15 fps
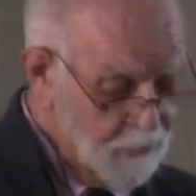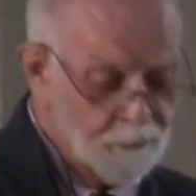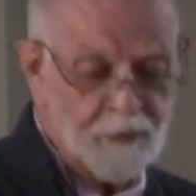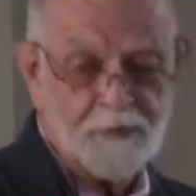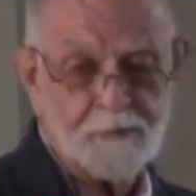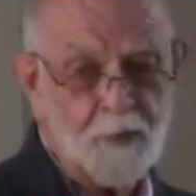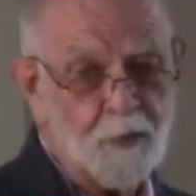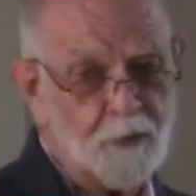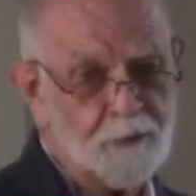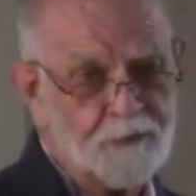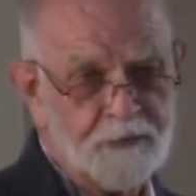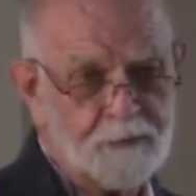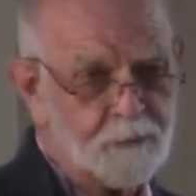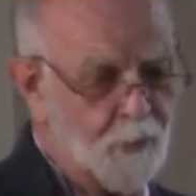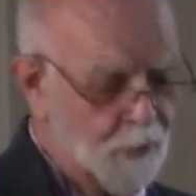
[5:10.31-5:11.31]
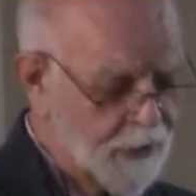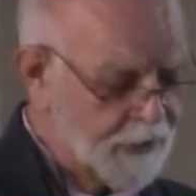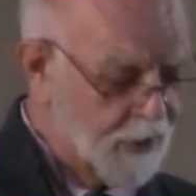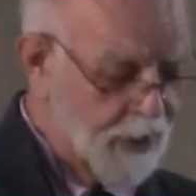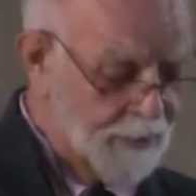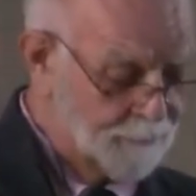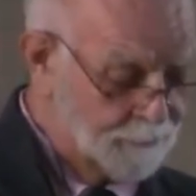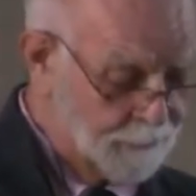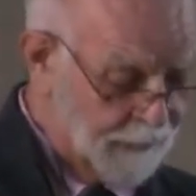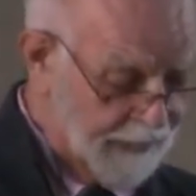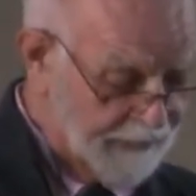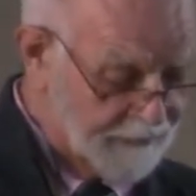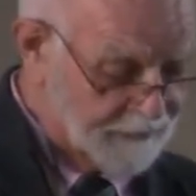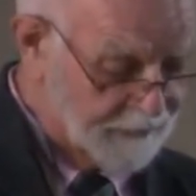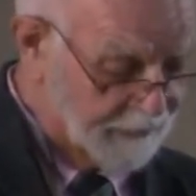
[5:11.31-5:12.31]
with moves more complex